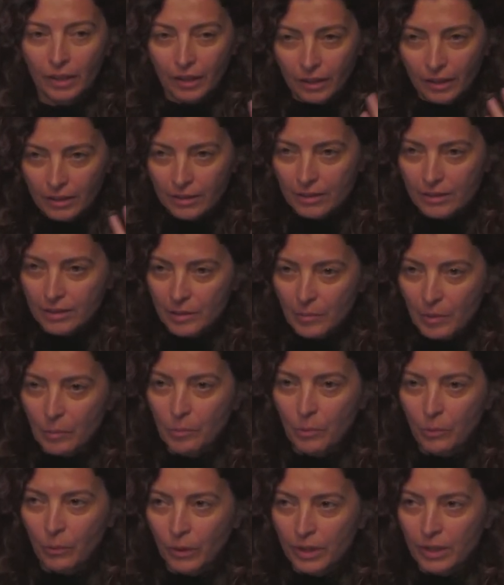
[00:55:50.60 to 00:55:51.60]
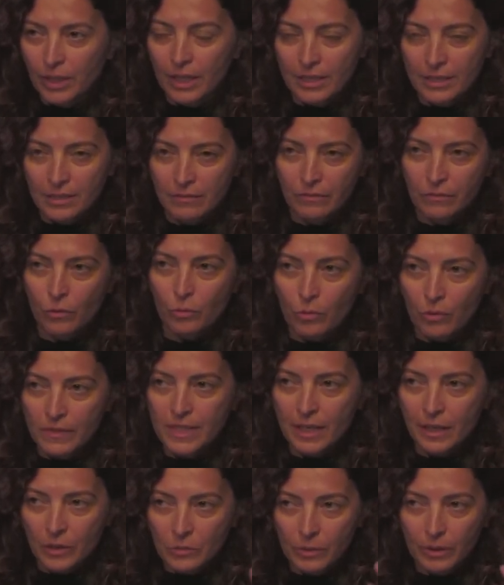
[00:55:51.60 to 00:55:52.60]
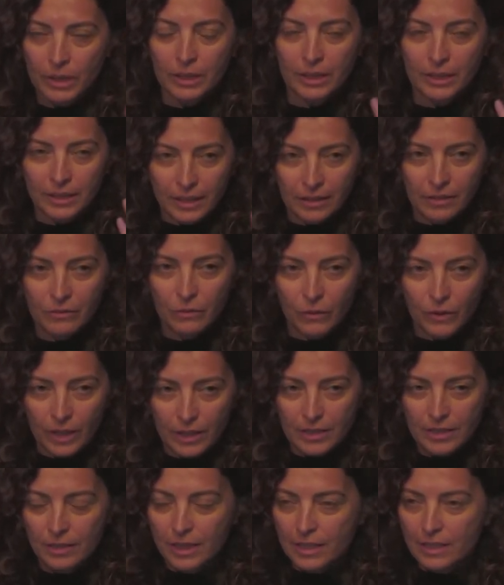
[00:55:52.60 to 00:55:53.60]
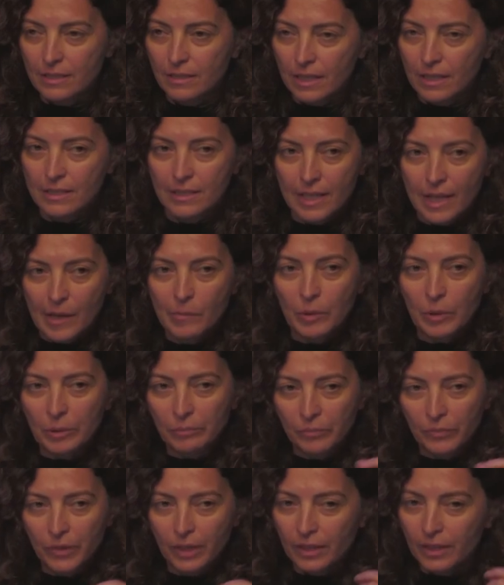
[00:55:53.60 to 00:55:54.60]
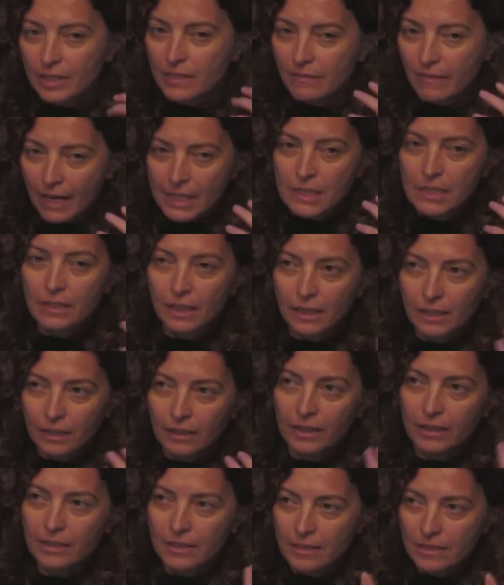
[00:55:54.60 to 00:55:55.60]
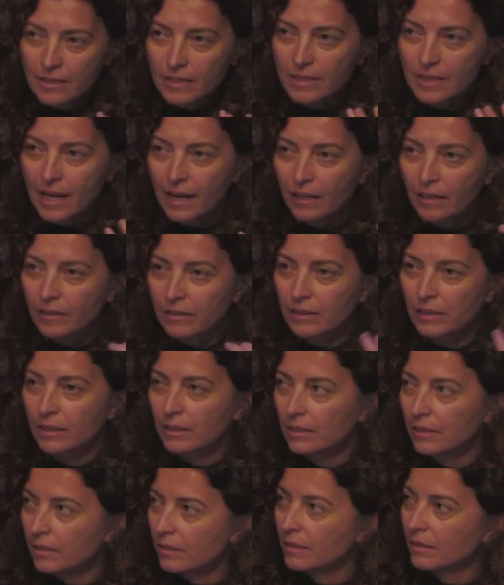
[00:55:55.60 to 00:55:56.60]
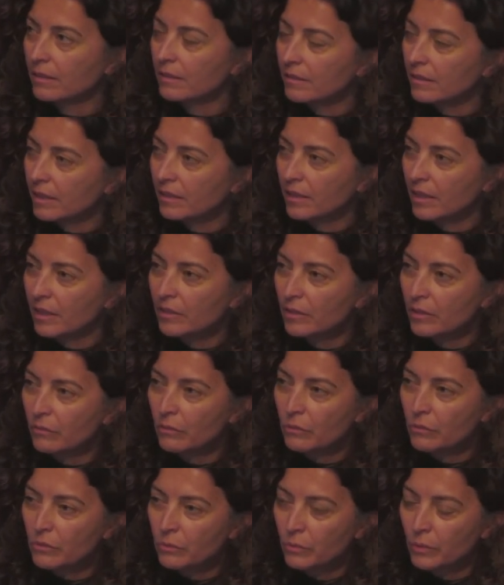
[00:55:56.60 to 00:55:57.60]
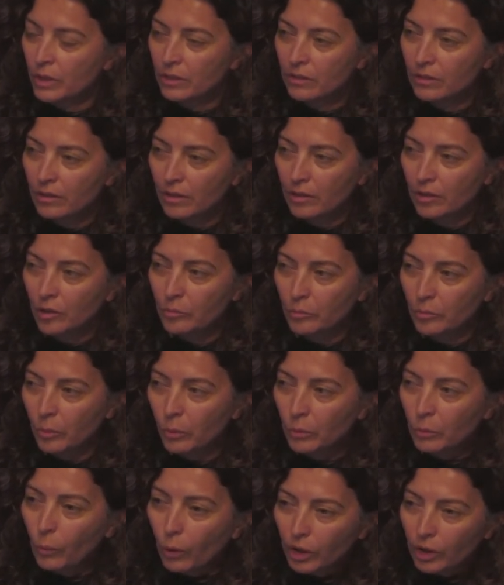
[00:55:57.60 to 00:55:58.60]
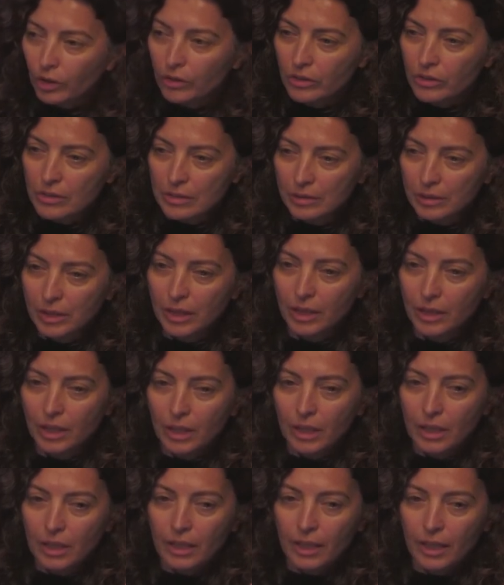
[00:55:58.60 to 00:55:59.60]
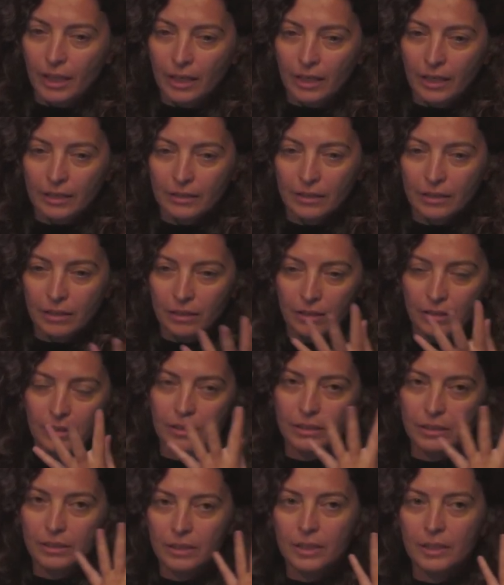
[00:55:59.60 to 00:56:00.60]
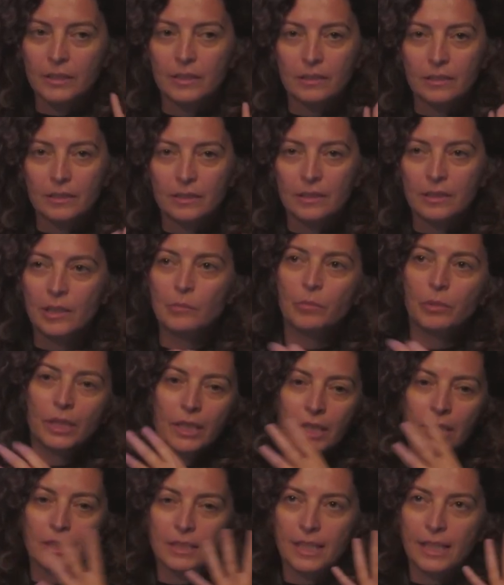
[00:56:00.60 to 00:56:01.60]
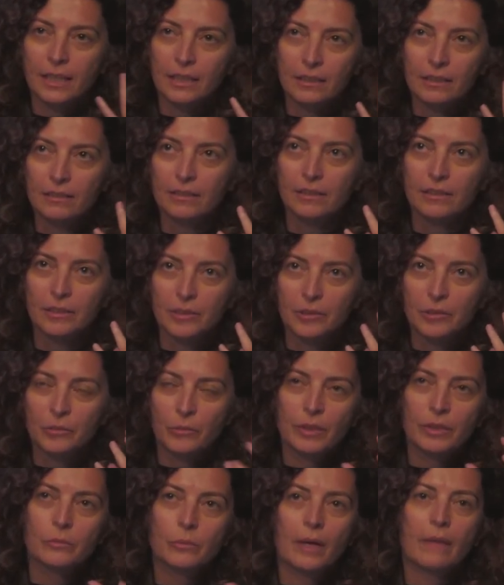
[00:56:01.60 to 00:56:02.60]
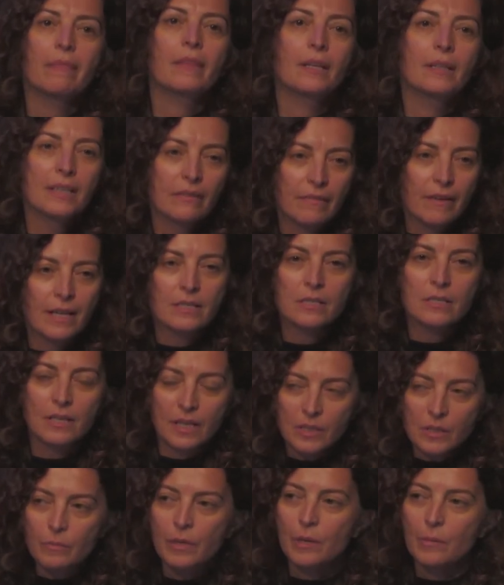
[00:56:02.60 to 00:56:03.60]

It's about porn as a form of sex work and therefore as labor. It's fascinating and it's anchored in interviews with porn workers. And they're deeply, like, one thing that fascinates me